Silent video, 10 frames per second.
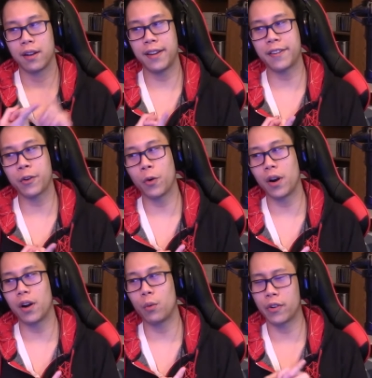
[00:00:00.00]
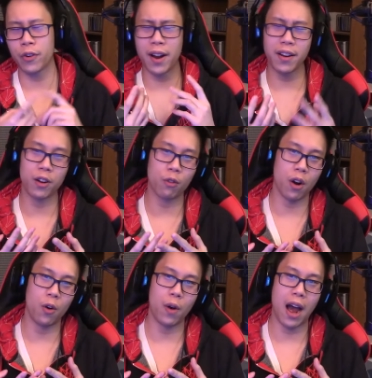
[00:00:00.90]
Discord, we're trying to
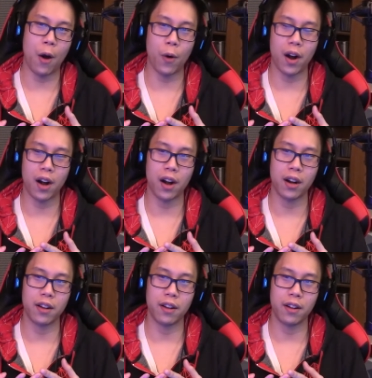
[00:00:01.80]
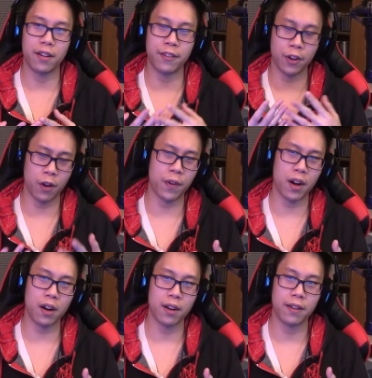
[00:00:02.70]
grow our
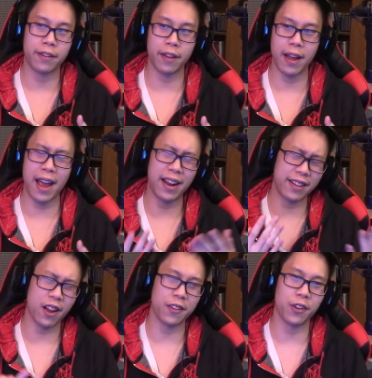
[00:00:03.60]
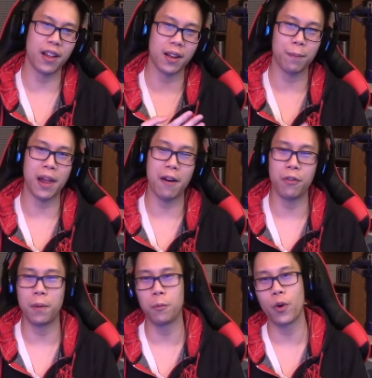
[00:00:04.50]
server, so, and it's also like a
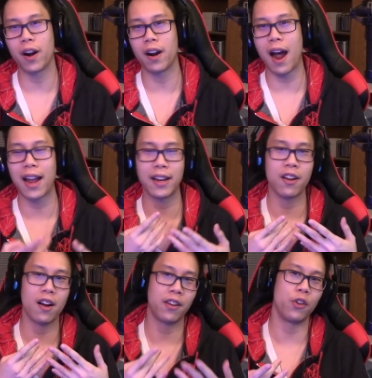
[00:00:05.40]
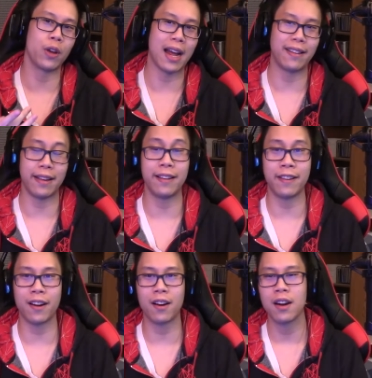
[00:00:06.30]
platform where I could talk to you guys
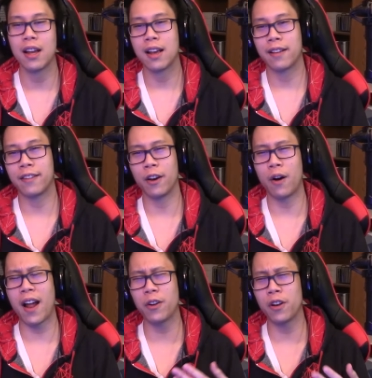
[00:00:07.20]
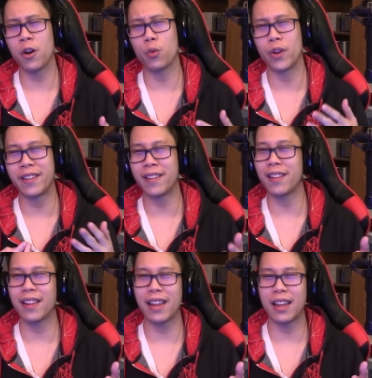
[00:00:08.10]
easier. So I don't know,
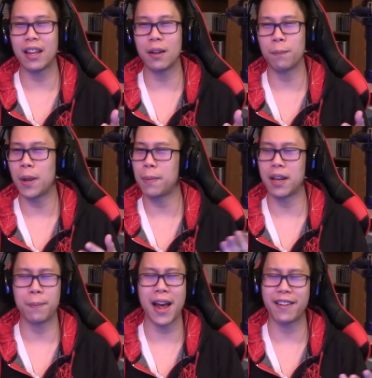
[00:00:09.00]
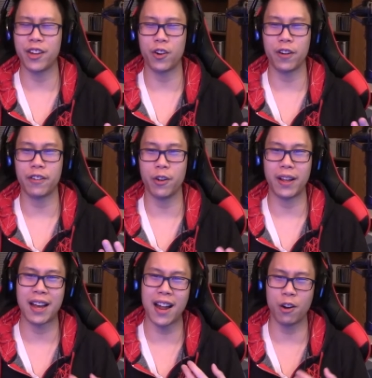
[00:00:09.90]
recently, maybe in the past year or so,
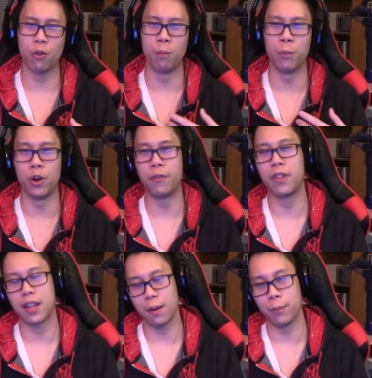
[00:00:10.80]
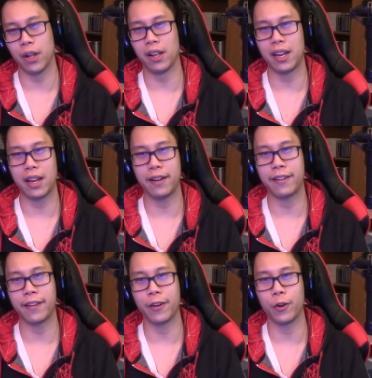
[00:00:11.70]
they kind of removed the ability
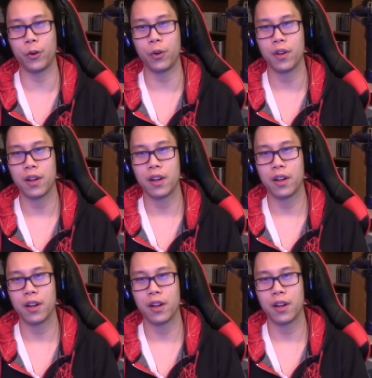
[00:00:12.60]
to